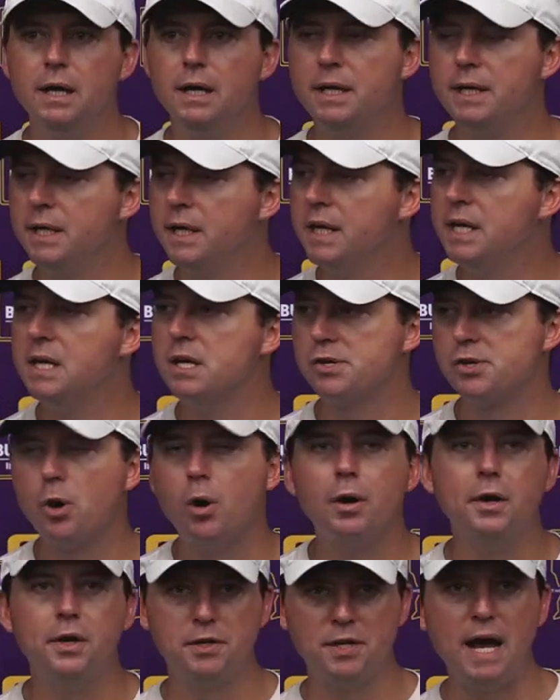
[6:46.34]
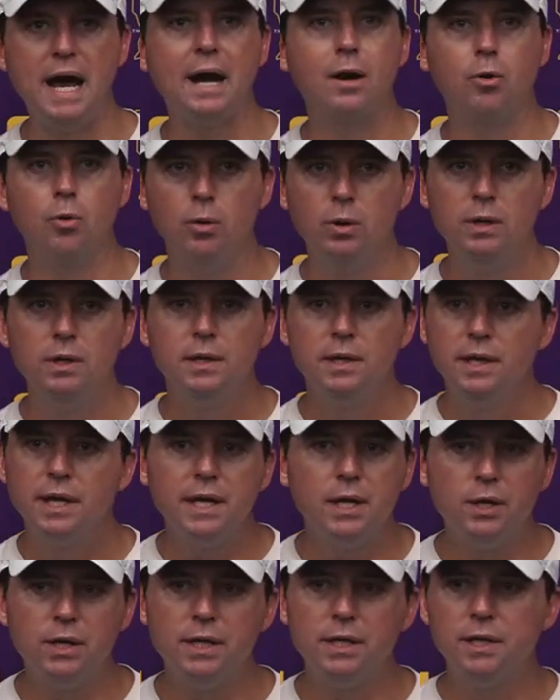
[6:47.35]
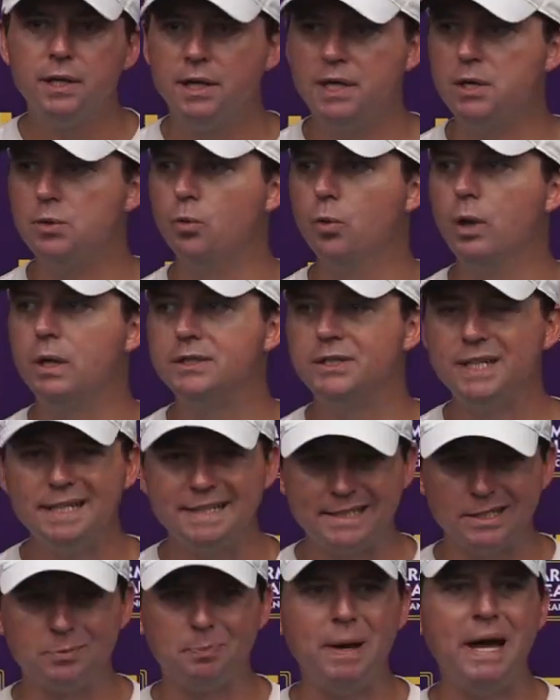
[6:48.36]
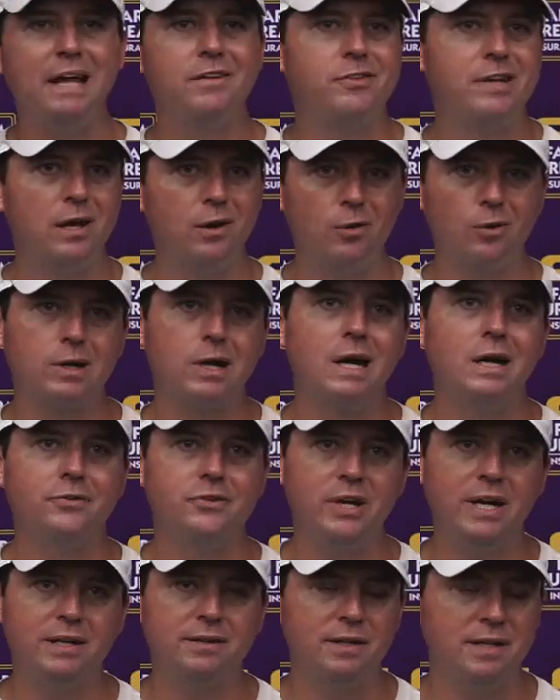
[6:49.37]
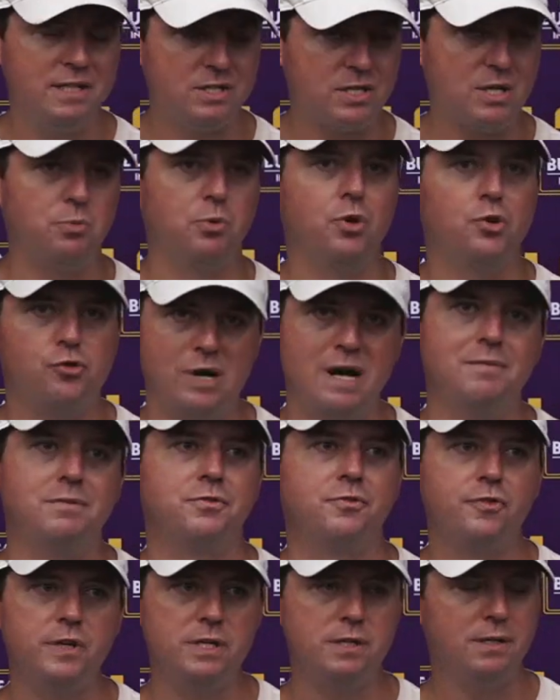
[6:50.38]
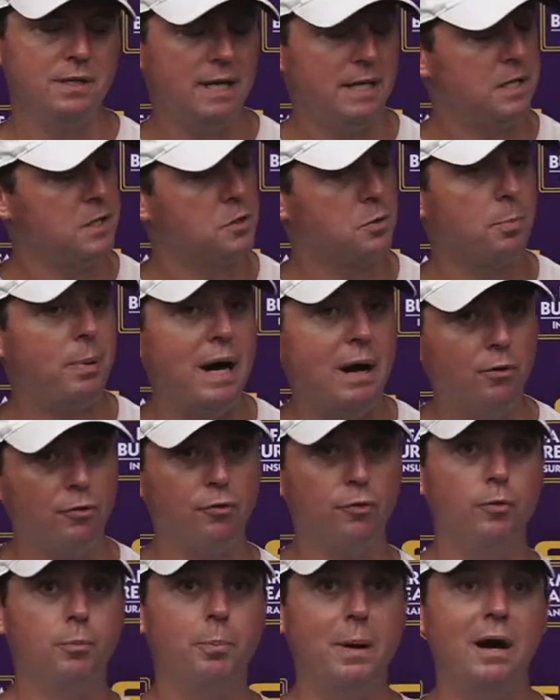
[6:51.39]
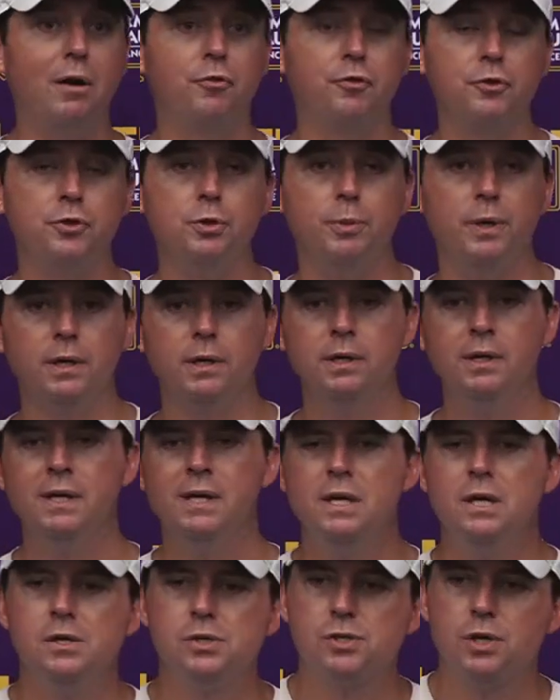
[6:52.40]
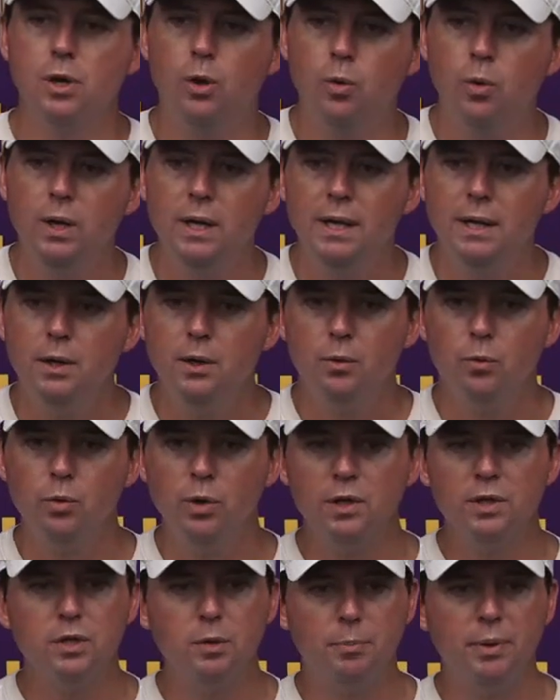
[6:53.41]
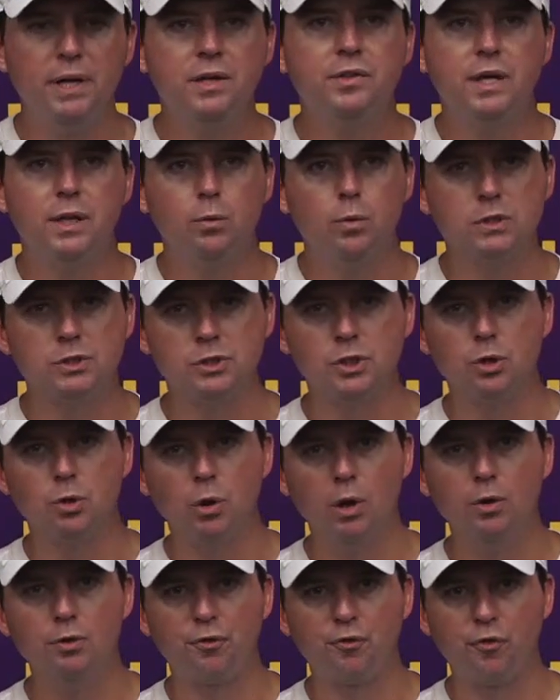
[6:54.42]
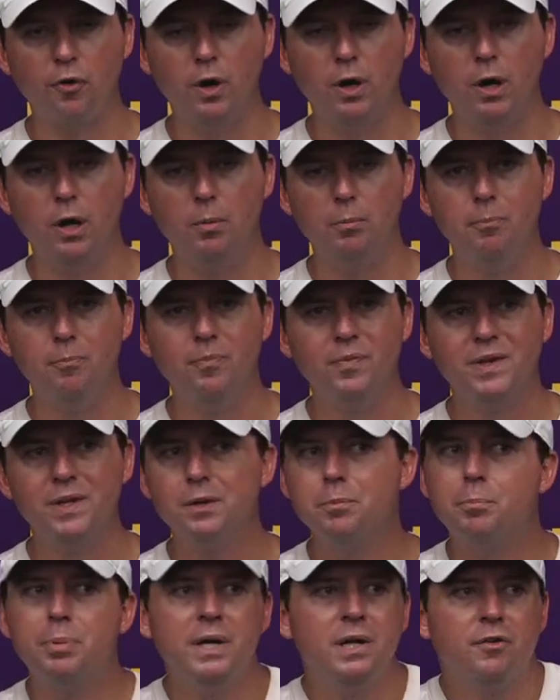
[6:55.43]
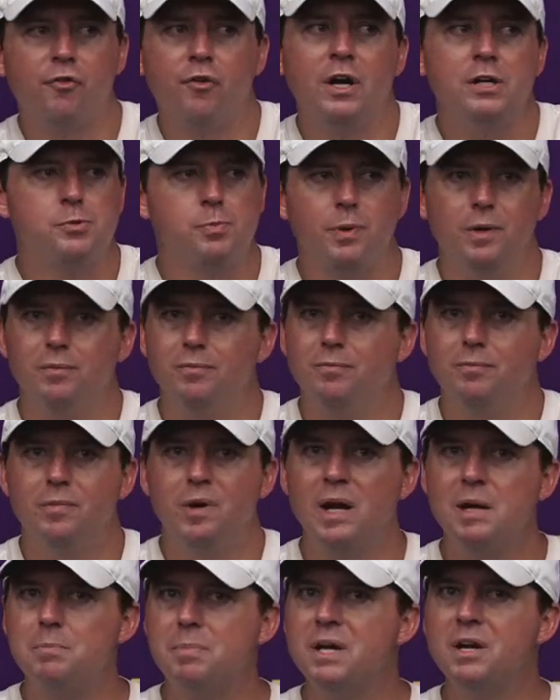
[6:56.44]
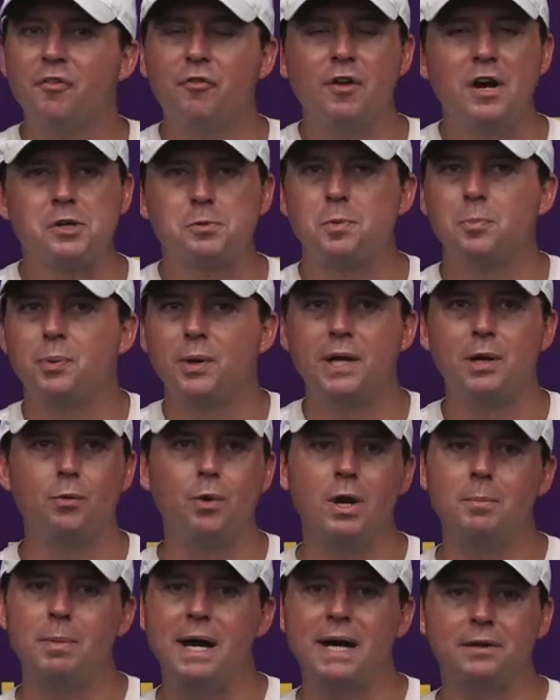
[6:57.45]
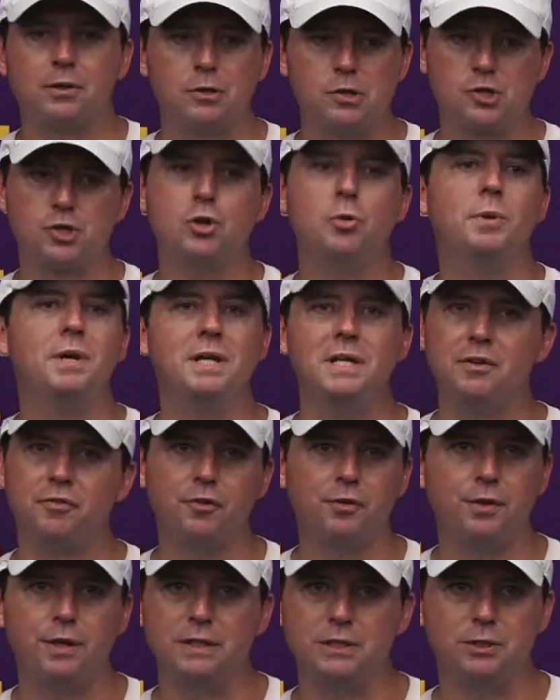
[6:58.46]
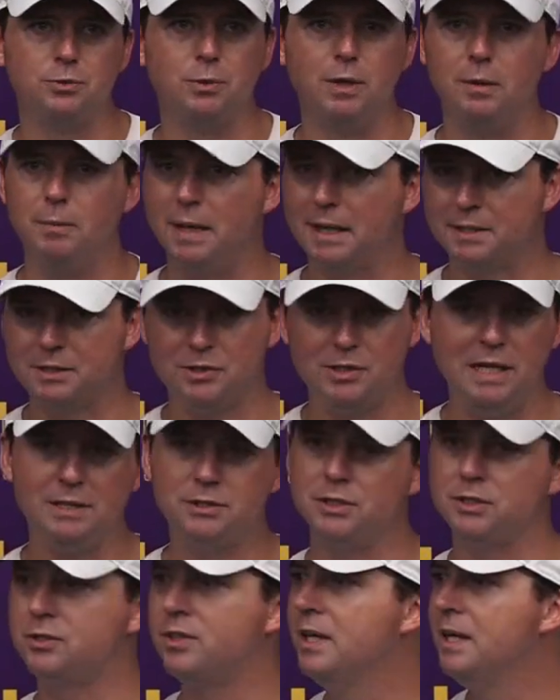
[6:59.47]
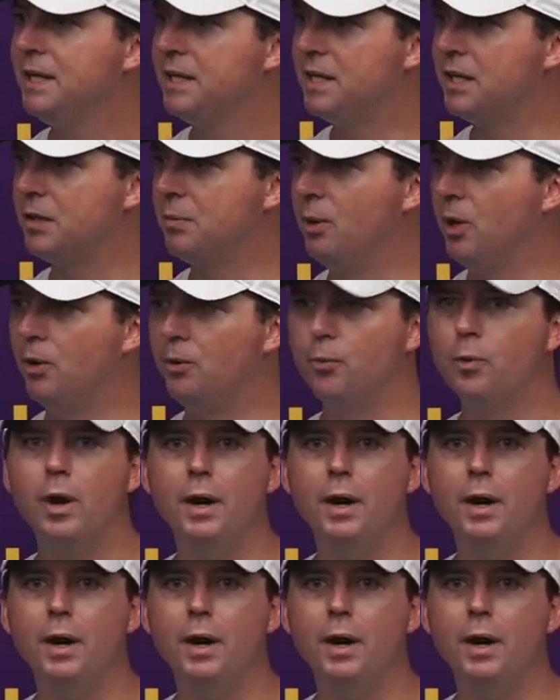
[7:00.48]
He is hard to tackle. He runs. He gets his pads down on contact, and he's able to drive his feet, and he's a powerful human. So really the big thing was the growth from being a freshman, right? Being a freshman playing running back, there's so many different things to running back. It's not just get the ball and